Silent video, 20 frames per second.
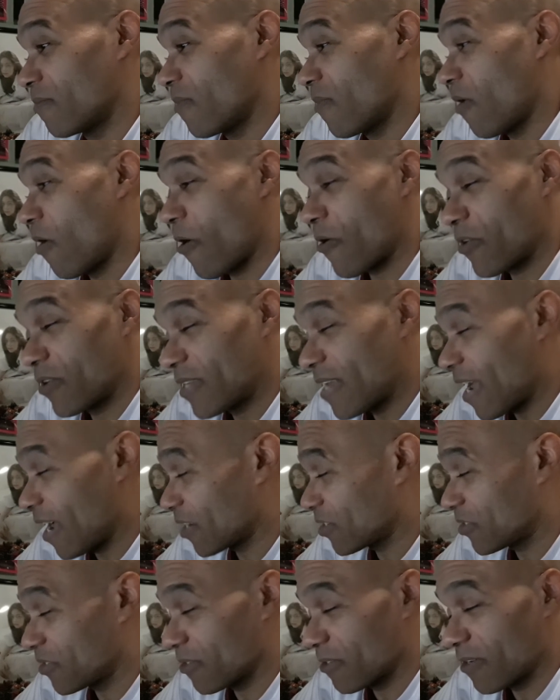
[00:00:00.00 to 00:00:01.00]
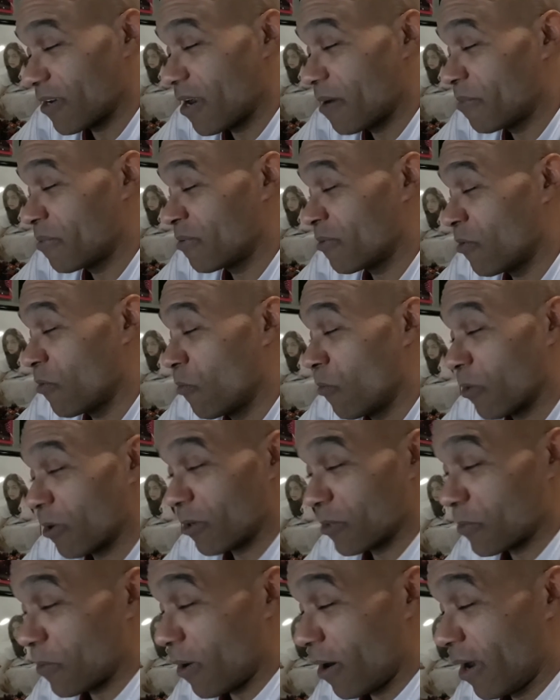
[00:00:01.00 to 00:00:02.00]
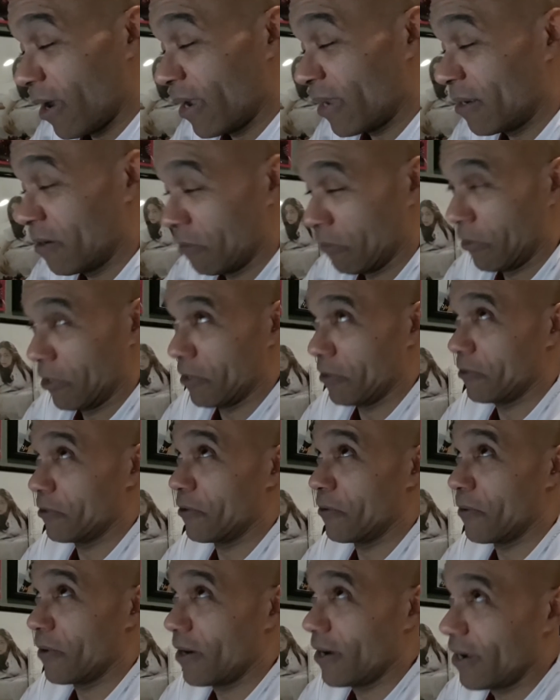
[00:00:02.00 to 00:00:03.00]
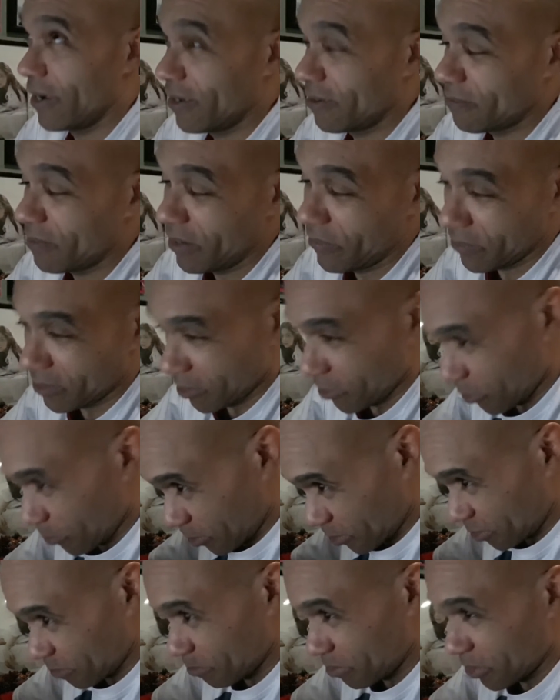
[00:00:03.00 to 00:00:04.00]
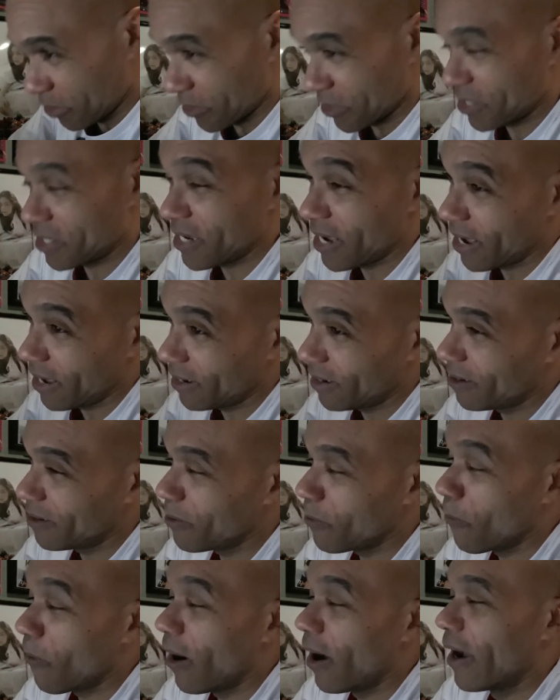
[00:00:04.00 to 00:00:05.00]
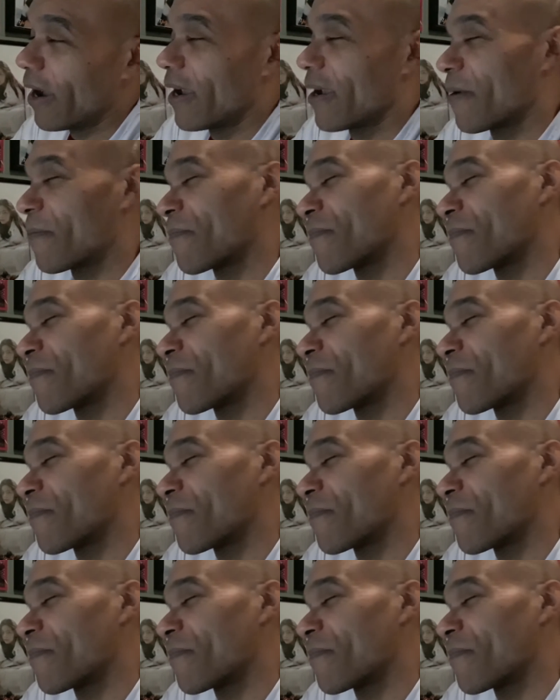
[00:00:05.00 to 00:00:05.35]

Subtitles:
heart attacks are up worldwide. We don't know why, even though the whistleblower said why.